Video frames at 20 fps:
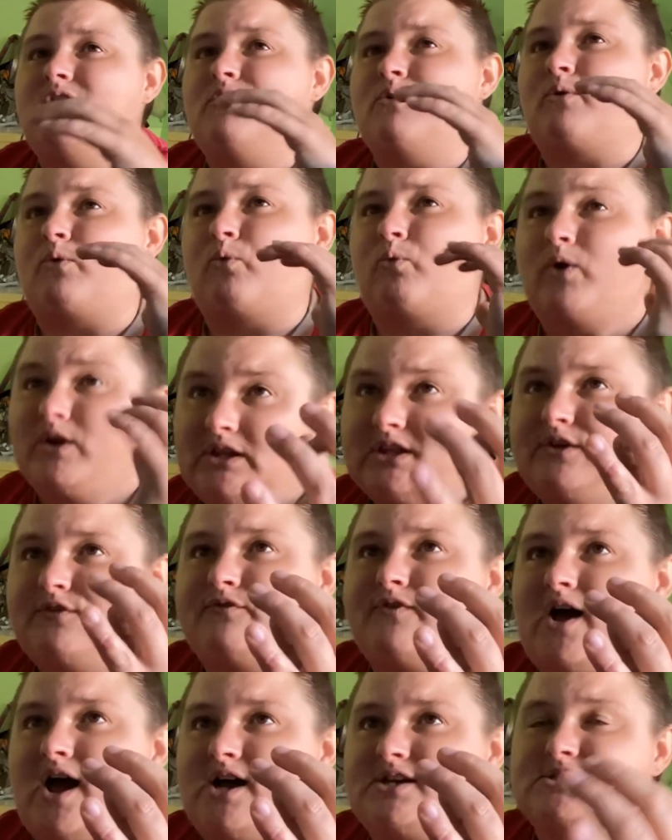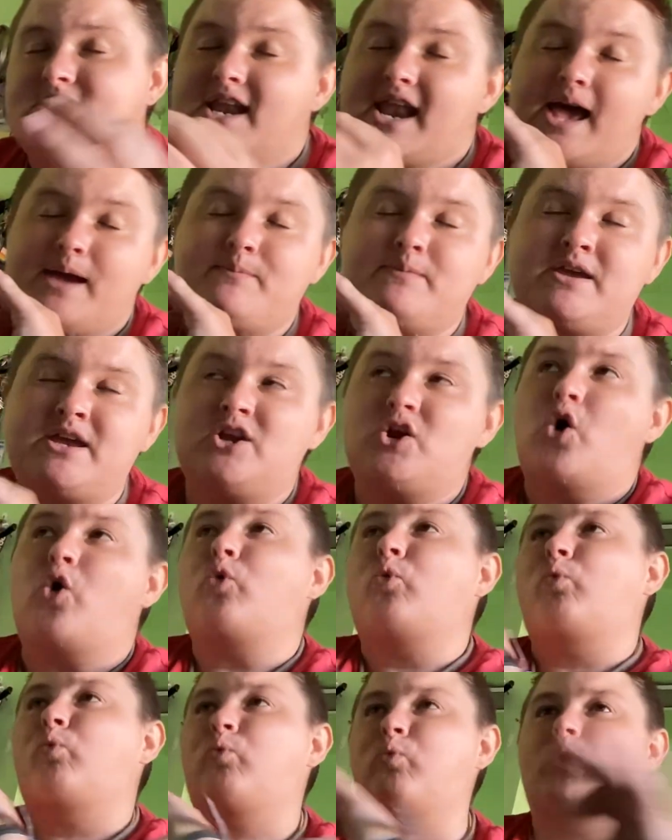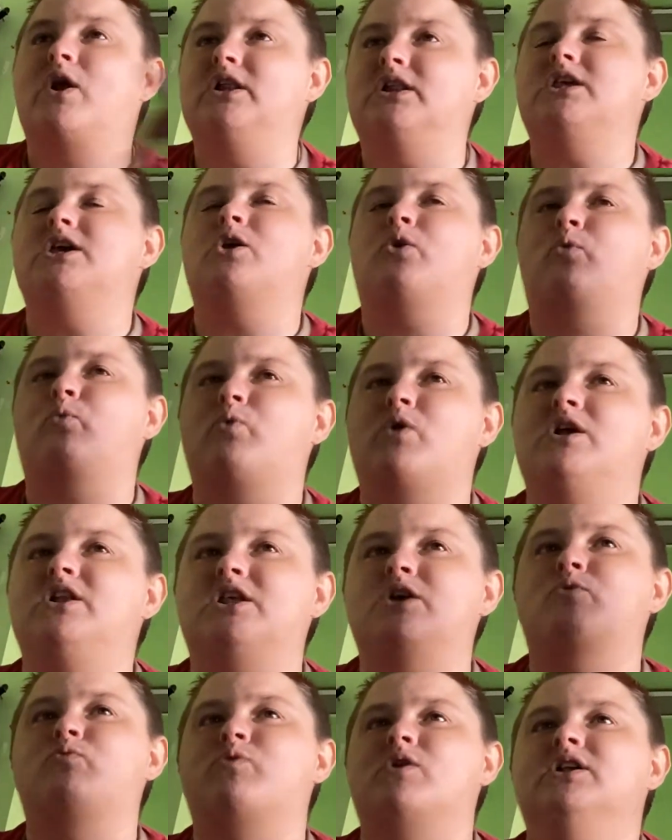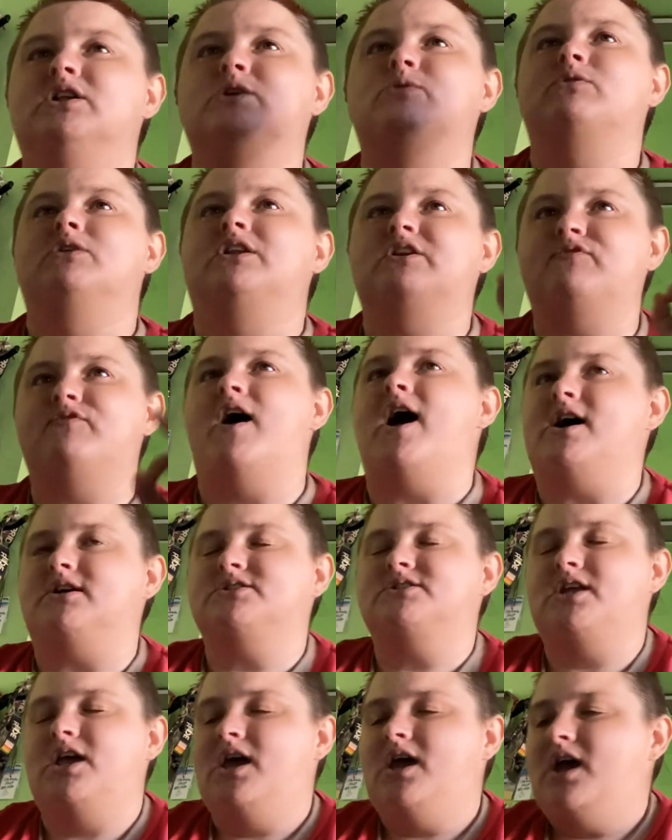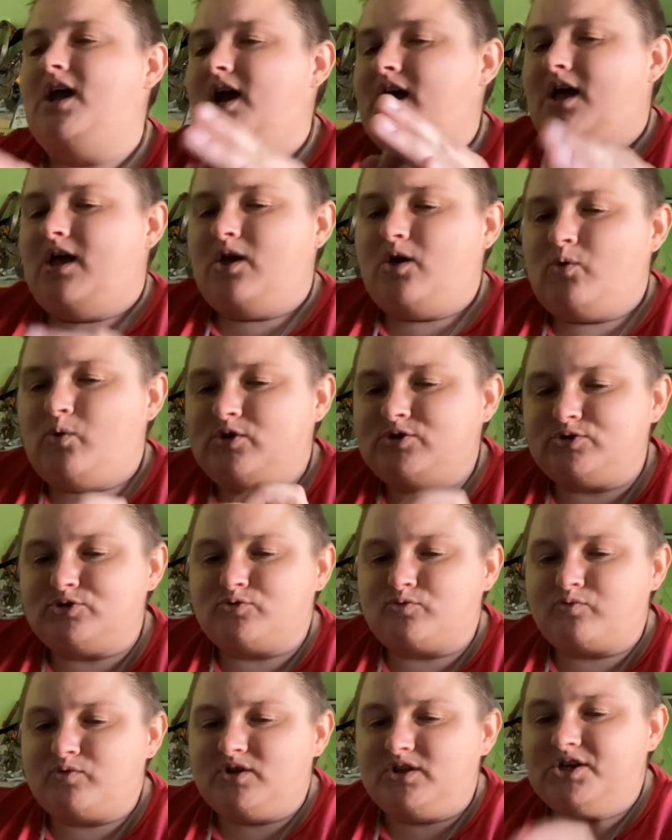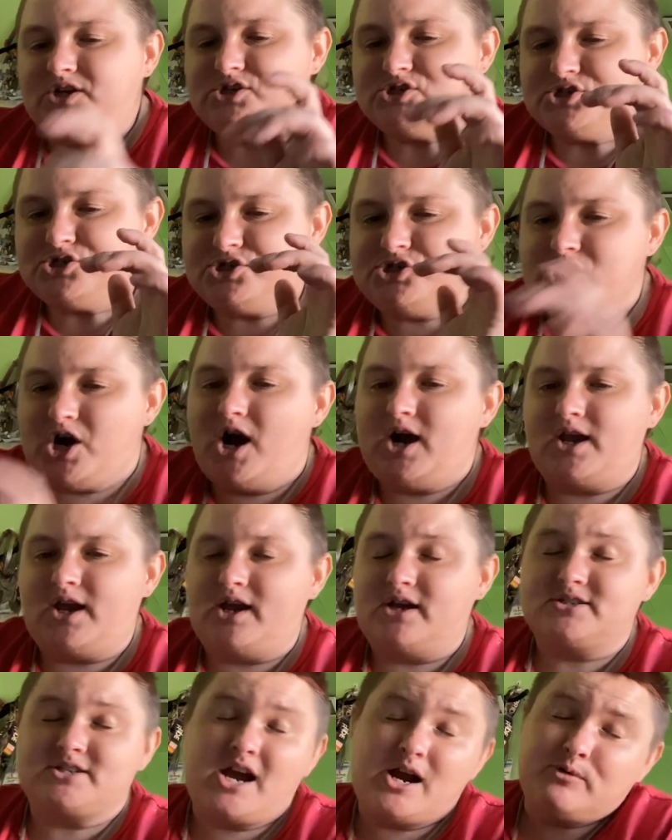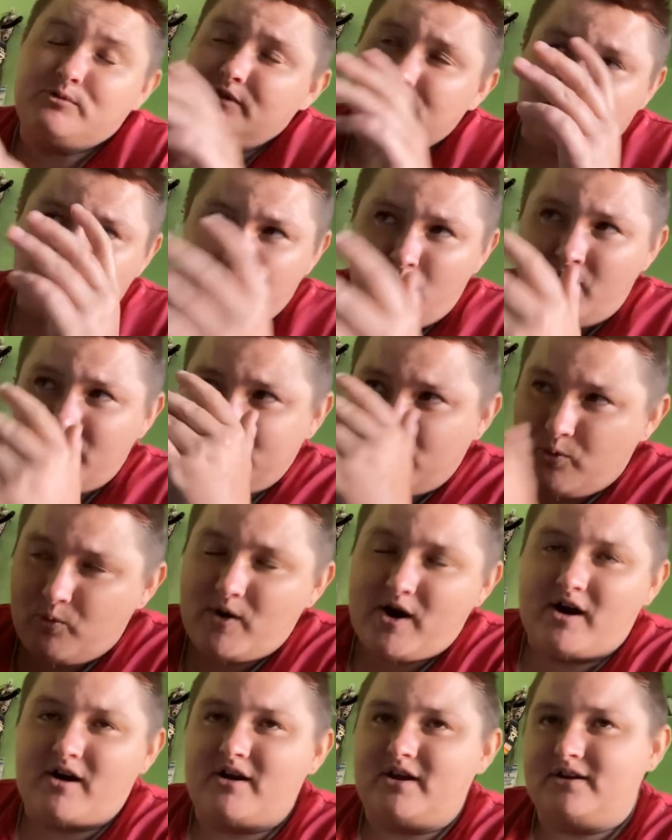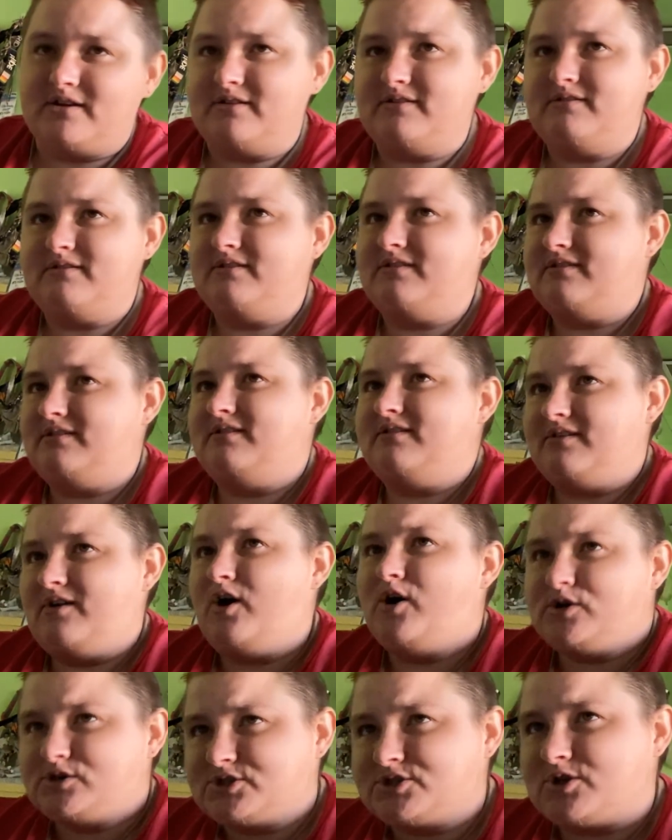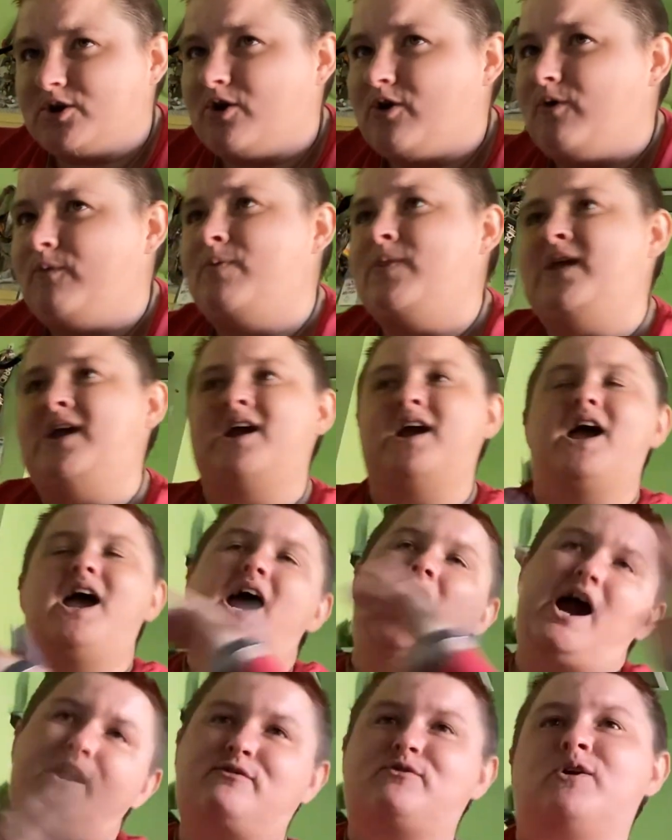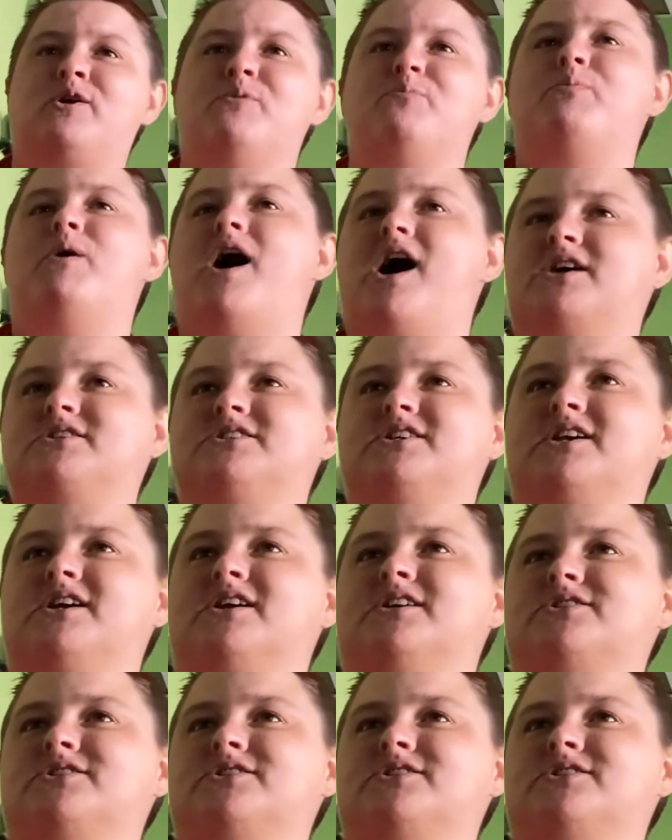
really fast, and I mean really, really, really, really fast, which was really shocking because I really wanted to wear it also after unboxing it.